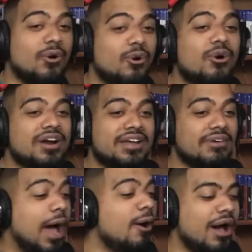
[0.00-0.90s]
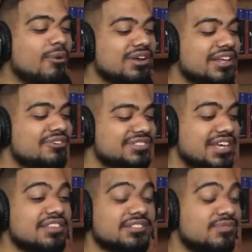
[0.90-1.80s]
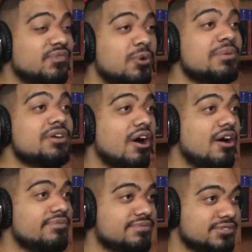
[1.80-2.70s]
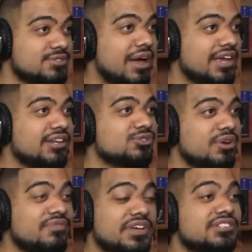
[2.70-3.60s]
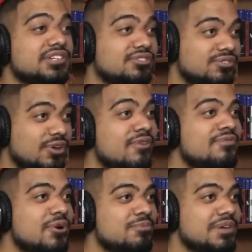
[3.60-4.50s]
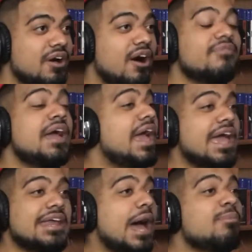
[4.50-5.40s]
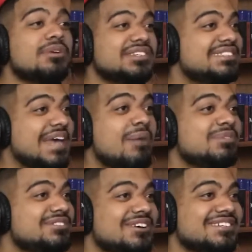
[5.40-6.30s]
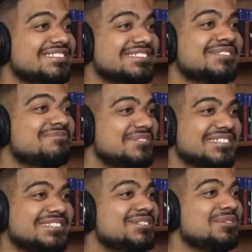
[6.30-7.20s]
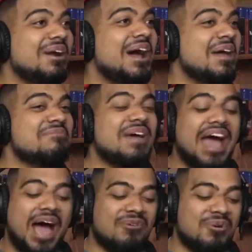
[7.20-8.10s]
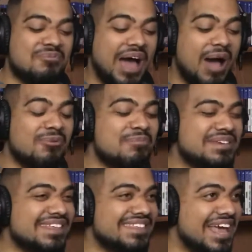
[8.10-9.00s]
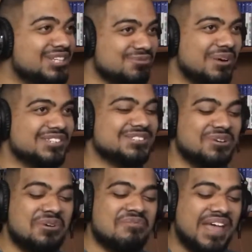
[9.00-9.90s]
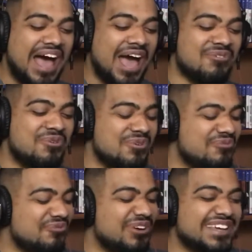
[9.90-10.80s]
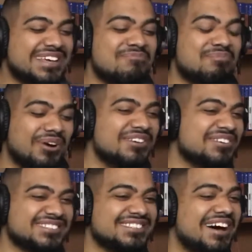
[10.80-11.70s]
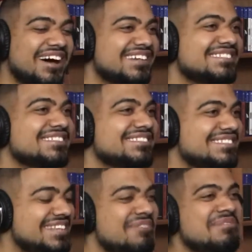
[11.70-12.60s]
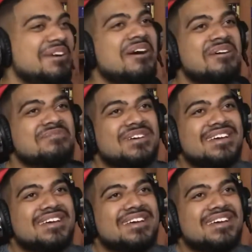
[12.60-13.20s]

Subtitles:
I would literally say this: vote me off so I can enjoy Fiji. Don't vote me off, and I'm gonna sabotage this freaking tribe. I will be the next Russell. I will freaking burn your socks. Send me off.